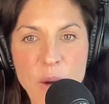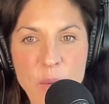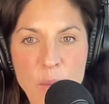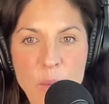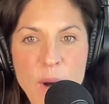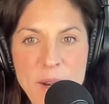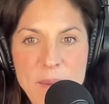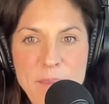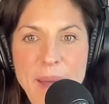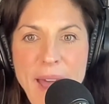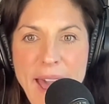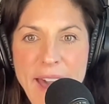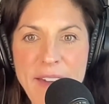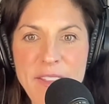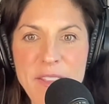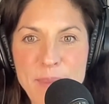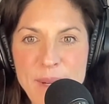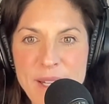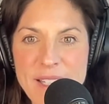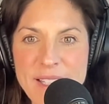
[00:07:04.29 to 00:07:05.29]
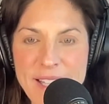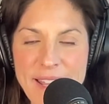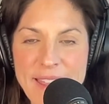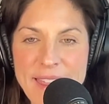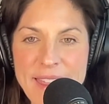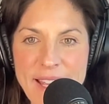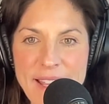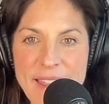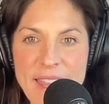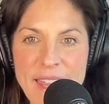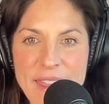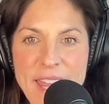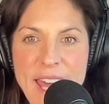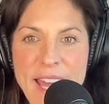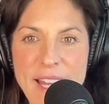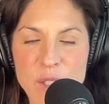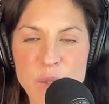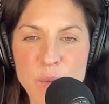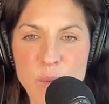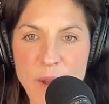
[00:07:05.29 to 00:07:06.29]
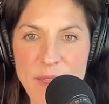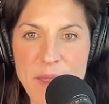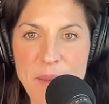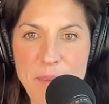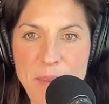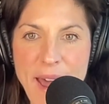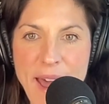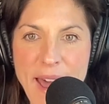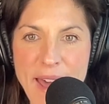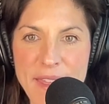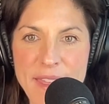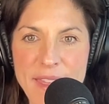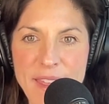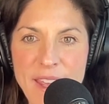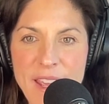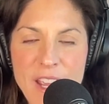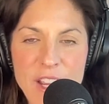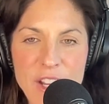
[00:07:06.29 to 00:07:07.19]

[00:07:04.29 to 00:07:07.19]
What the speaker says: on one path because they think that that's what the path,